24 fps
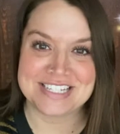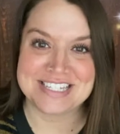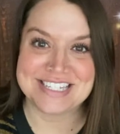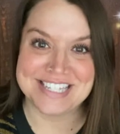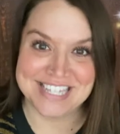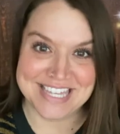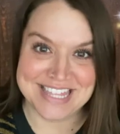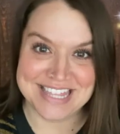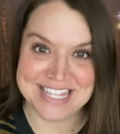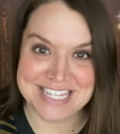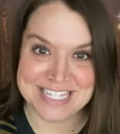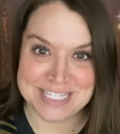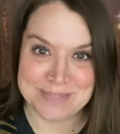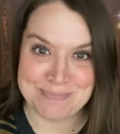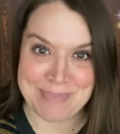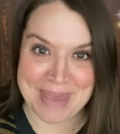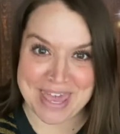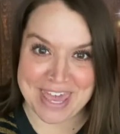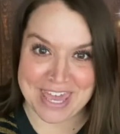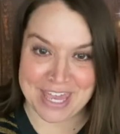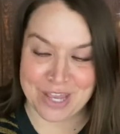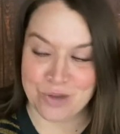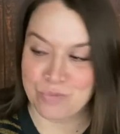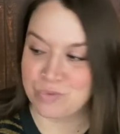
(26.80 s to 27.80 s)
in this
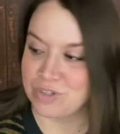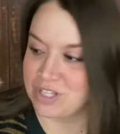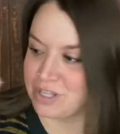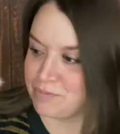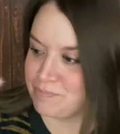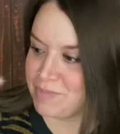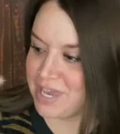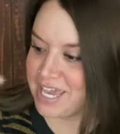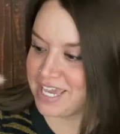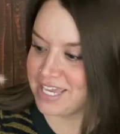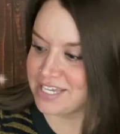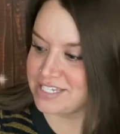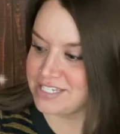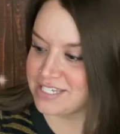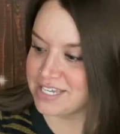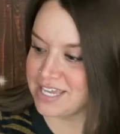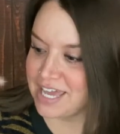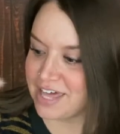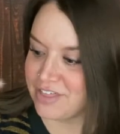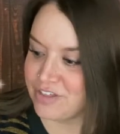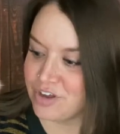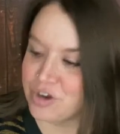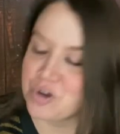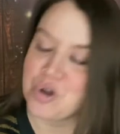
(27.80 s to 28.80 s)
bag. We'll unbag it
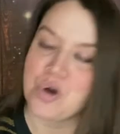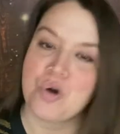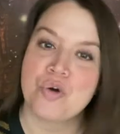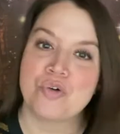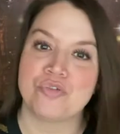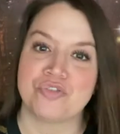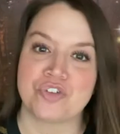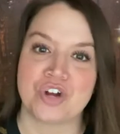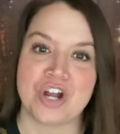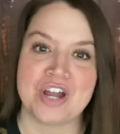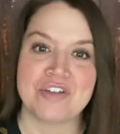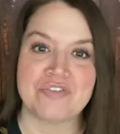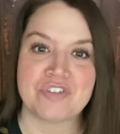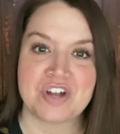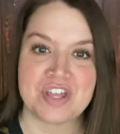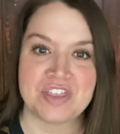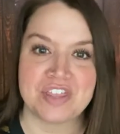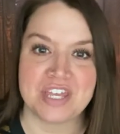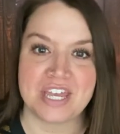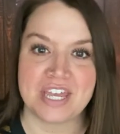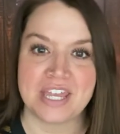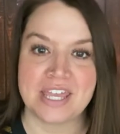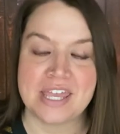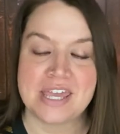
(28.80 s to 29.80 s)
together, go over
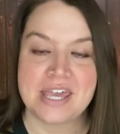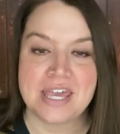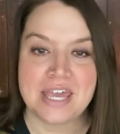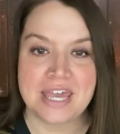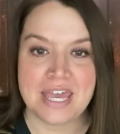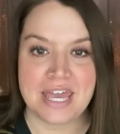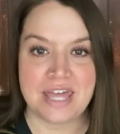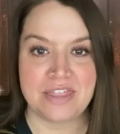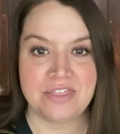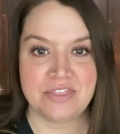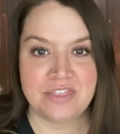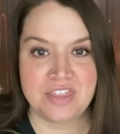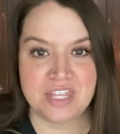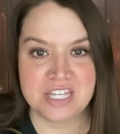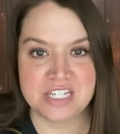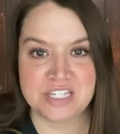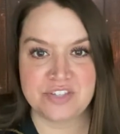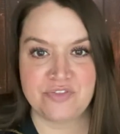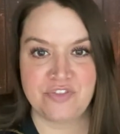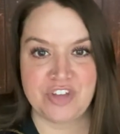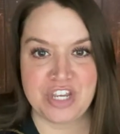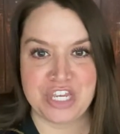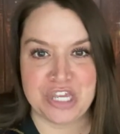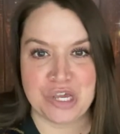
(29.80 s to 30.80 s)
everything, and this
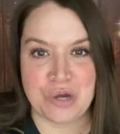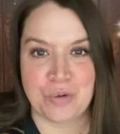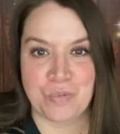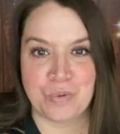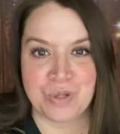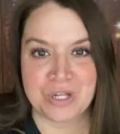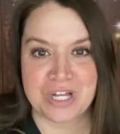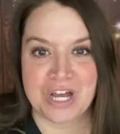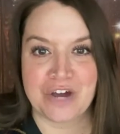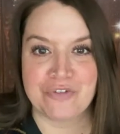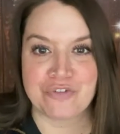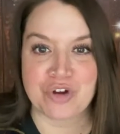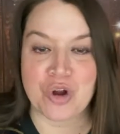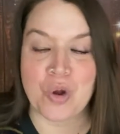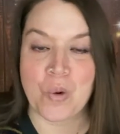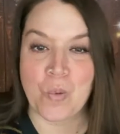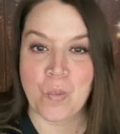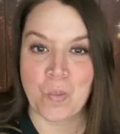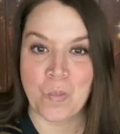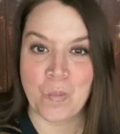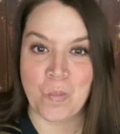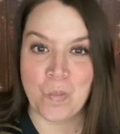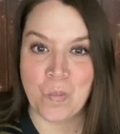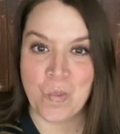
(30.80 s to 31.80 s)
video will cover
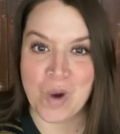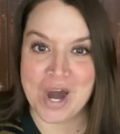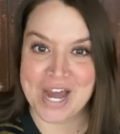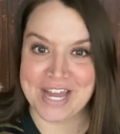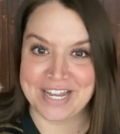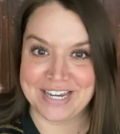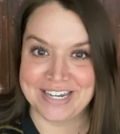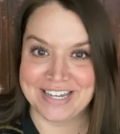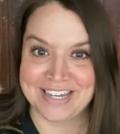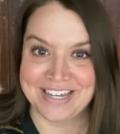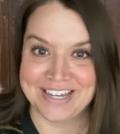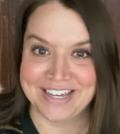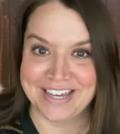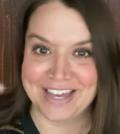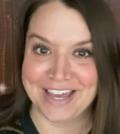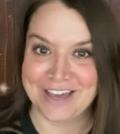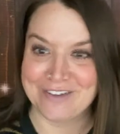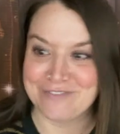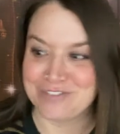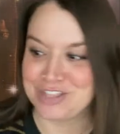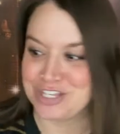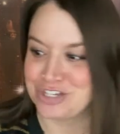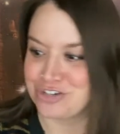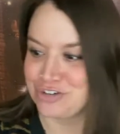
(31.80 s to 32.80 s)
one
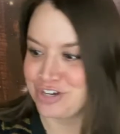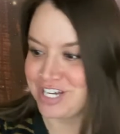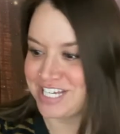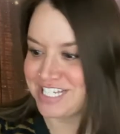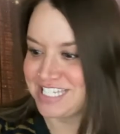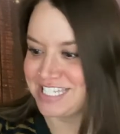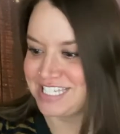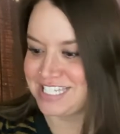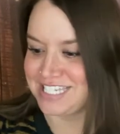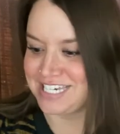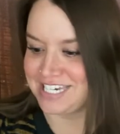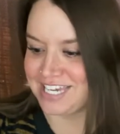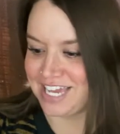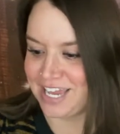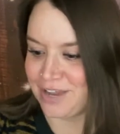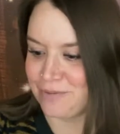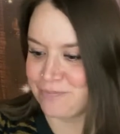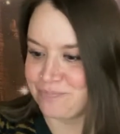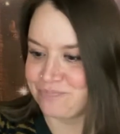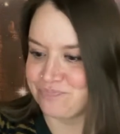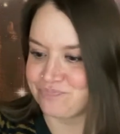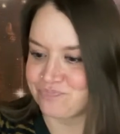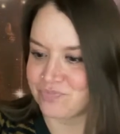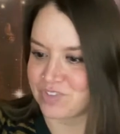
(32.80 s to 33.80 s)
of the tricks today.
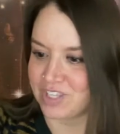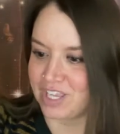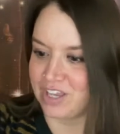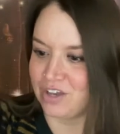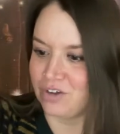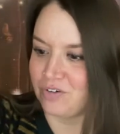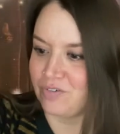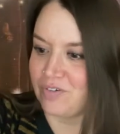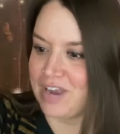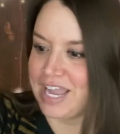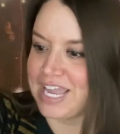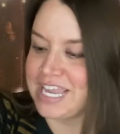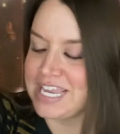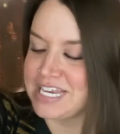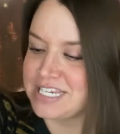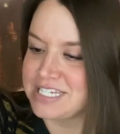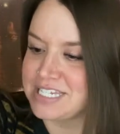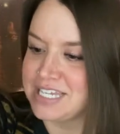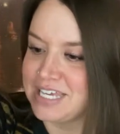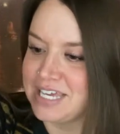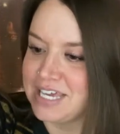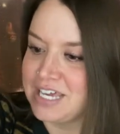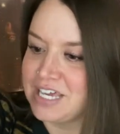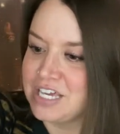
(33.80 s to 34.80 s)
All right,
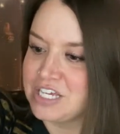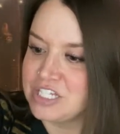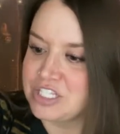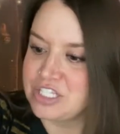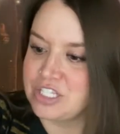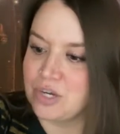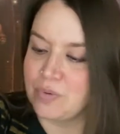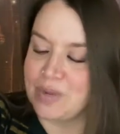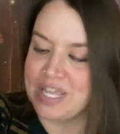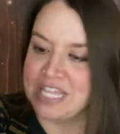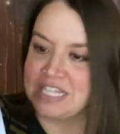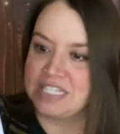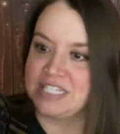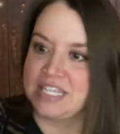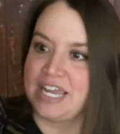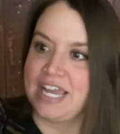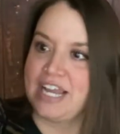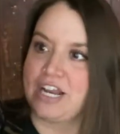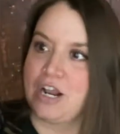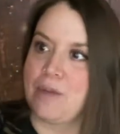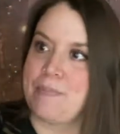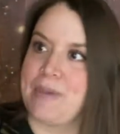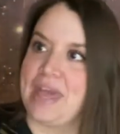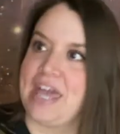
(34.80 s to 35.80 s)
so inside
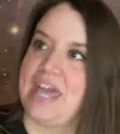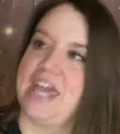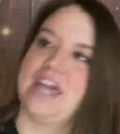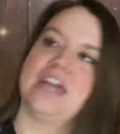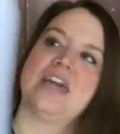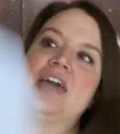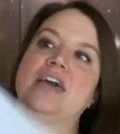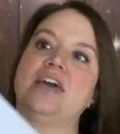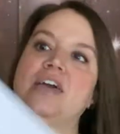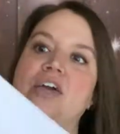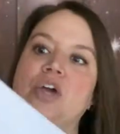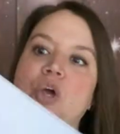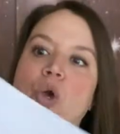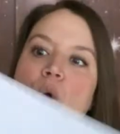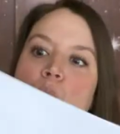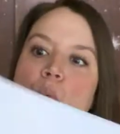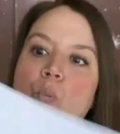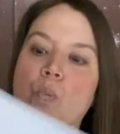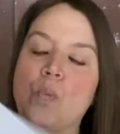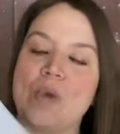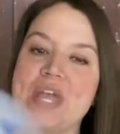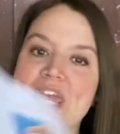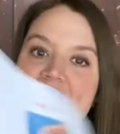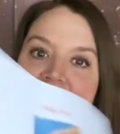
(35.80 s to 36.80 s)
our bag,
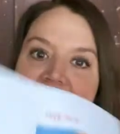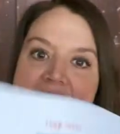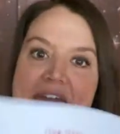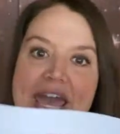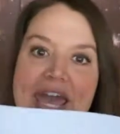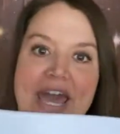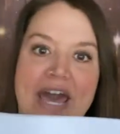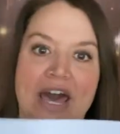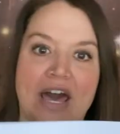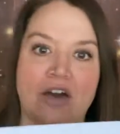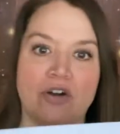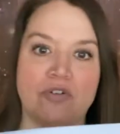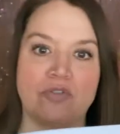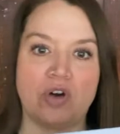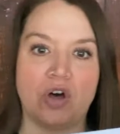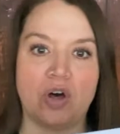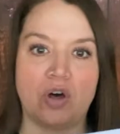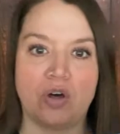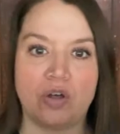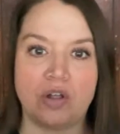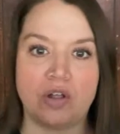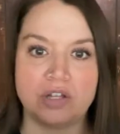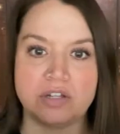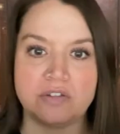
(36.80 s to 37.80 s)
we have
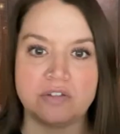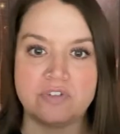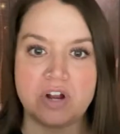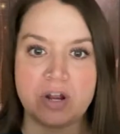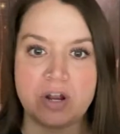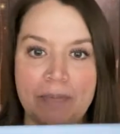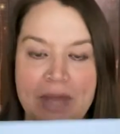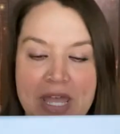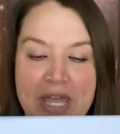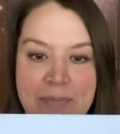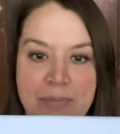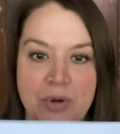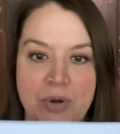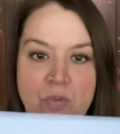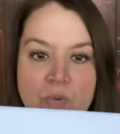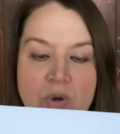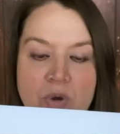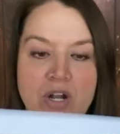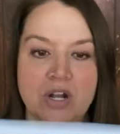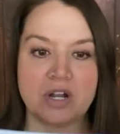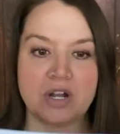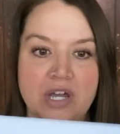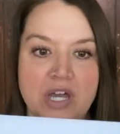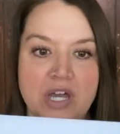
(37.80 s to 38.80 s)
all of our paperwork,